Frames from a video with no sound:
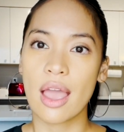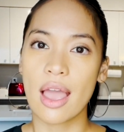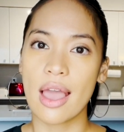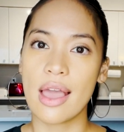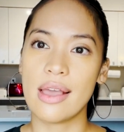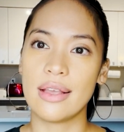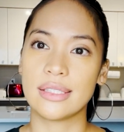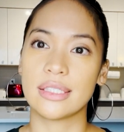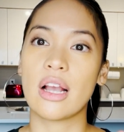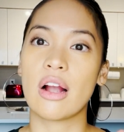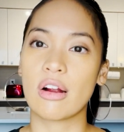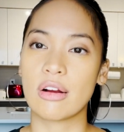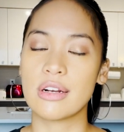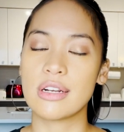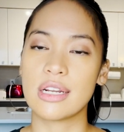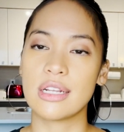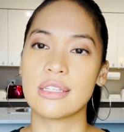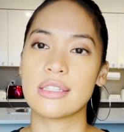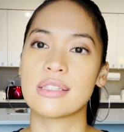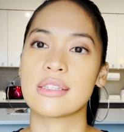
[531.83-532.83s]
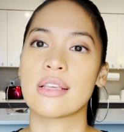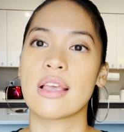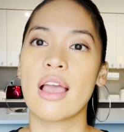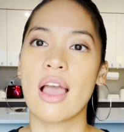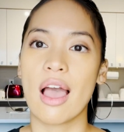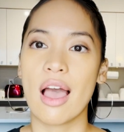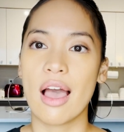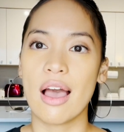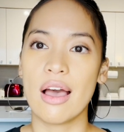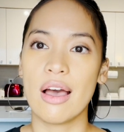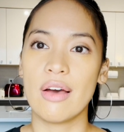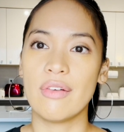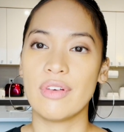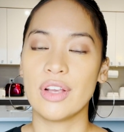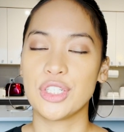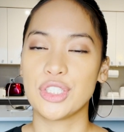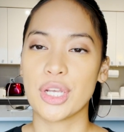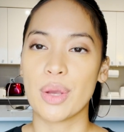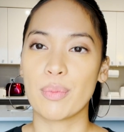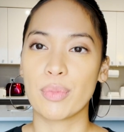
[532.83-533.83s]
as hardness of a
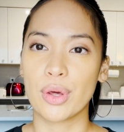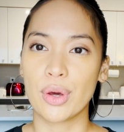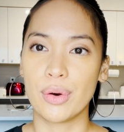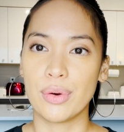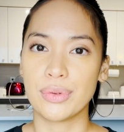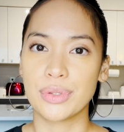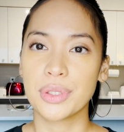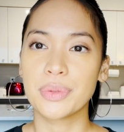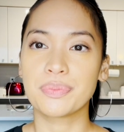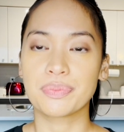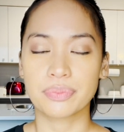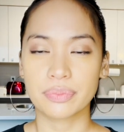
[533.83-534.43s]
gem goes.